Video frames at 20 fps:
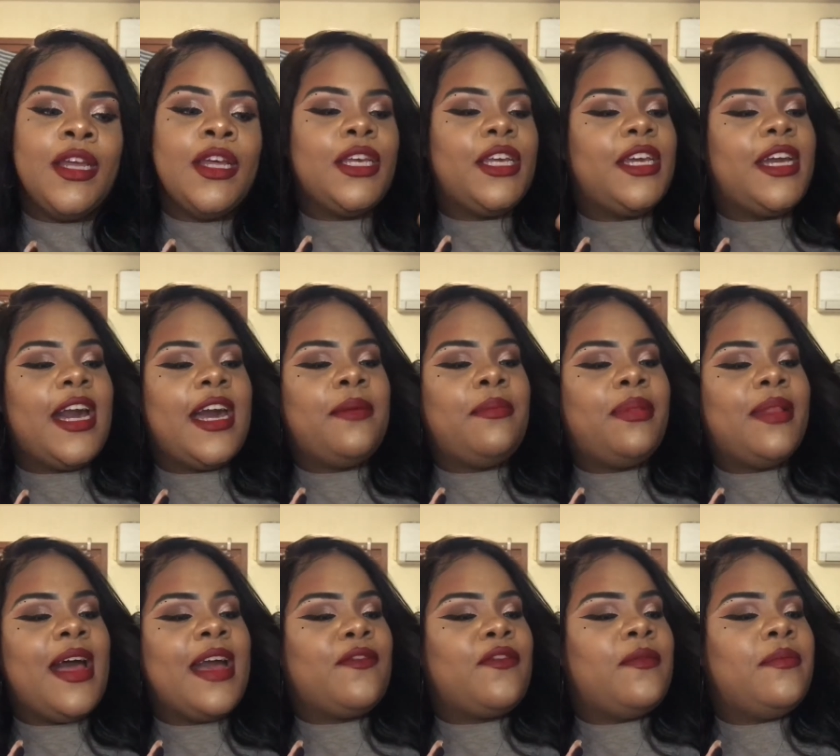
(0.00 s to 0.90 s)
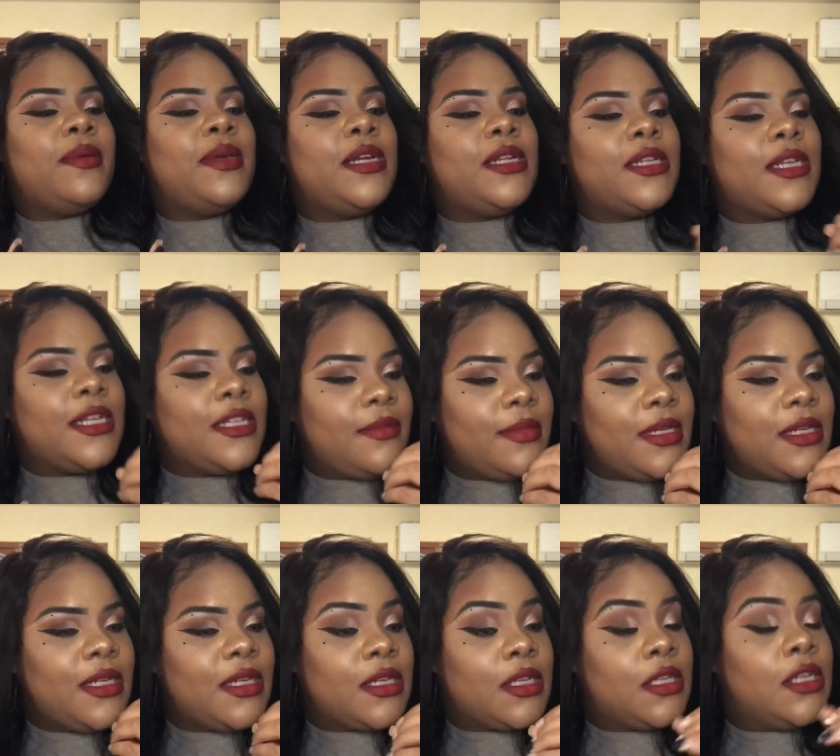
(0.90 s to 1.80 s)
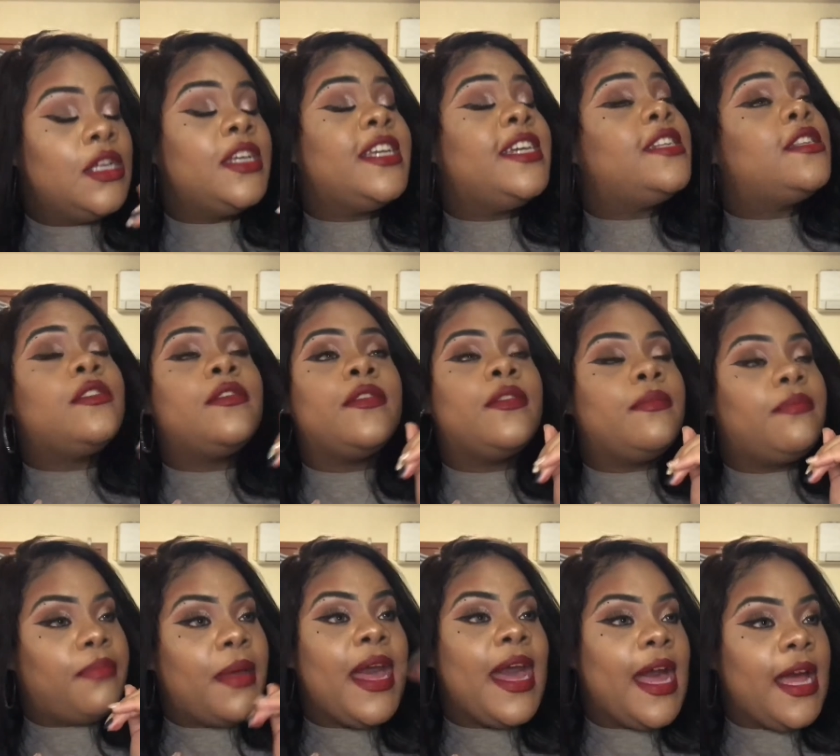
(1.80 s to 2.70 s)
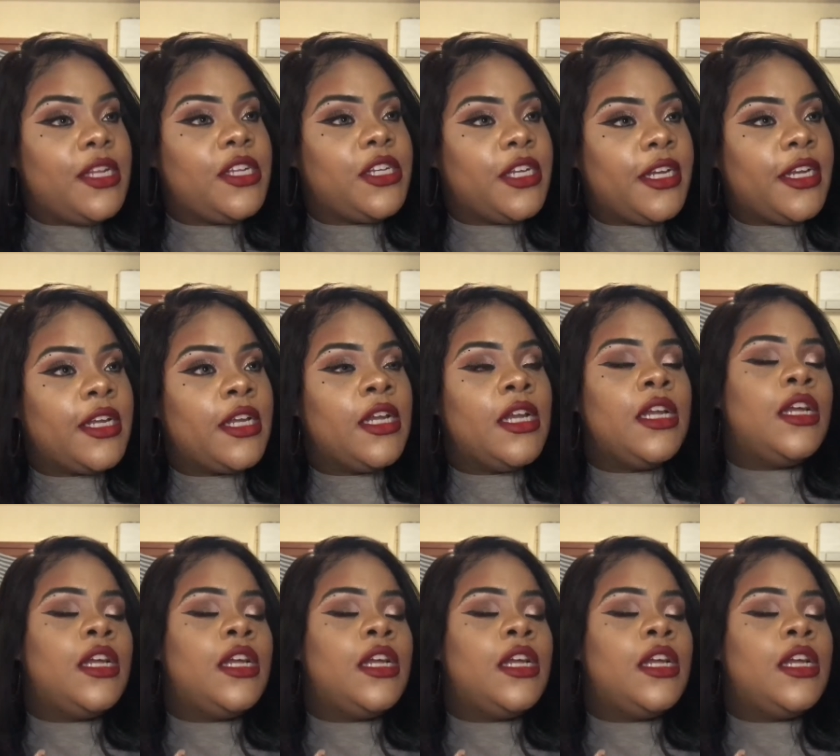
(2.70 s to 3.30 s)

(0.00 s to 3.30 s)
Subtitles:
You got a black from BH Cosmetics. It's patchy.